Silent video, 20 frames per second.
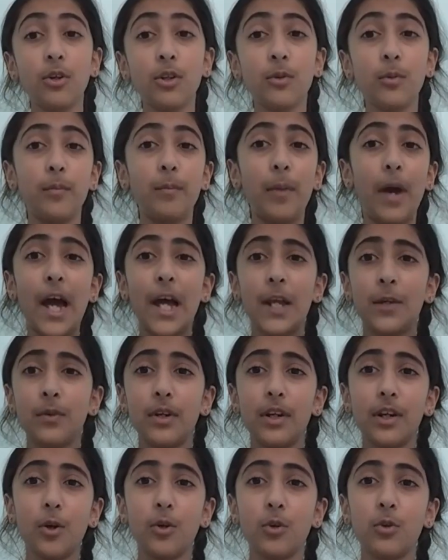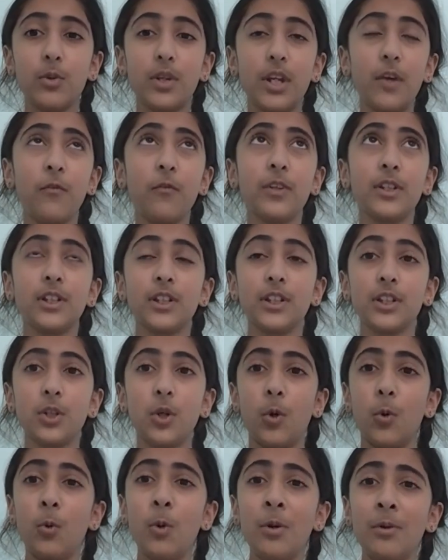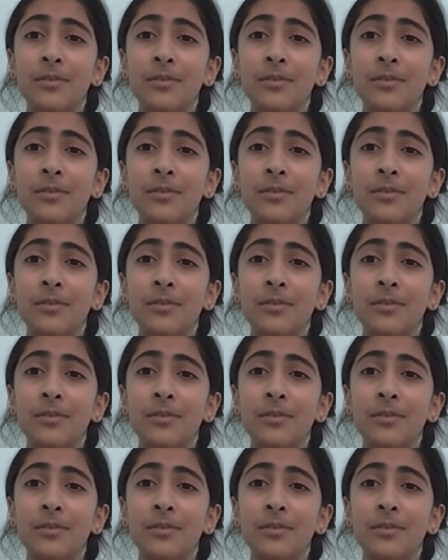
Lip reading: to be bad when I go to a different school.